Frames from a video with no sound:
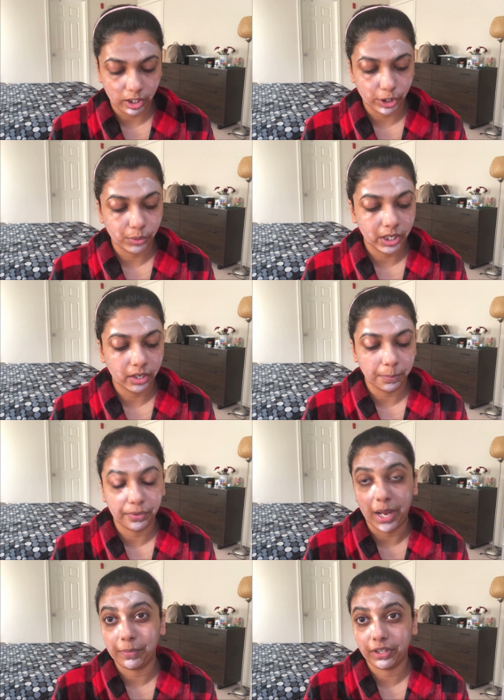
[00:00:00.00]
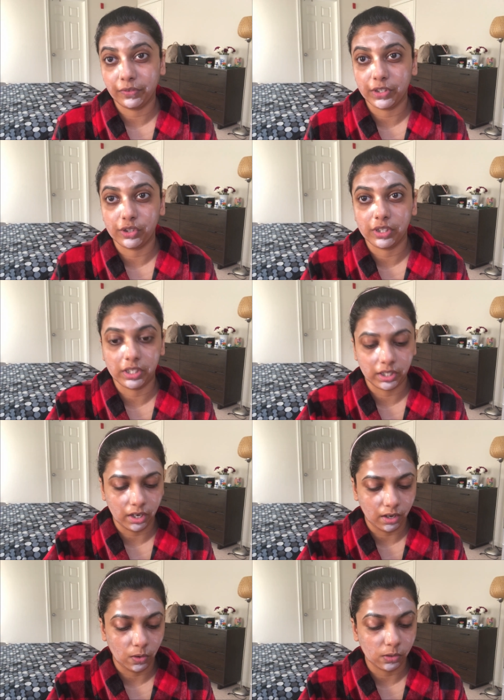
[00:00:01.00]
you need a primer which is
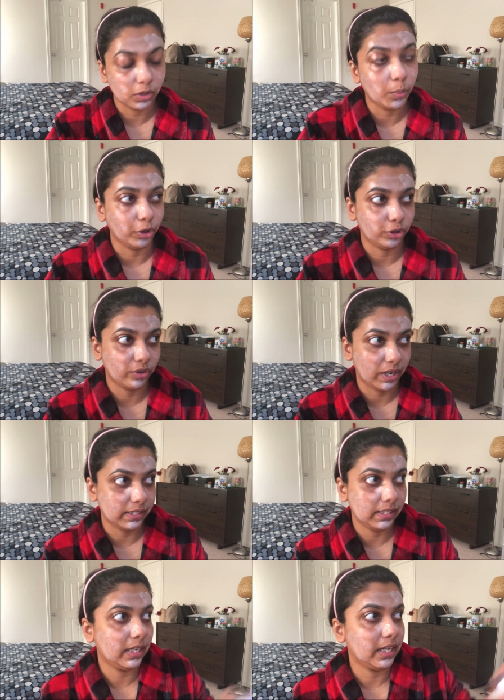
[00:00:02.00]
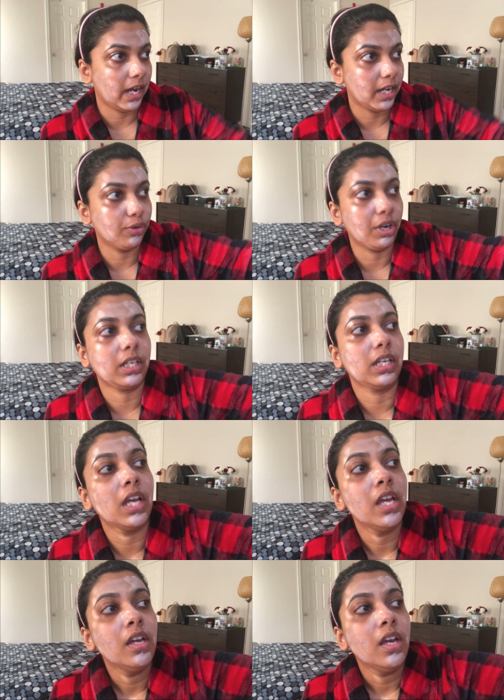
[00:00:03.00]
also moisturizing and hydrating.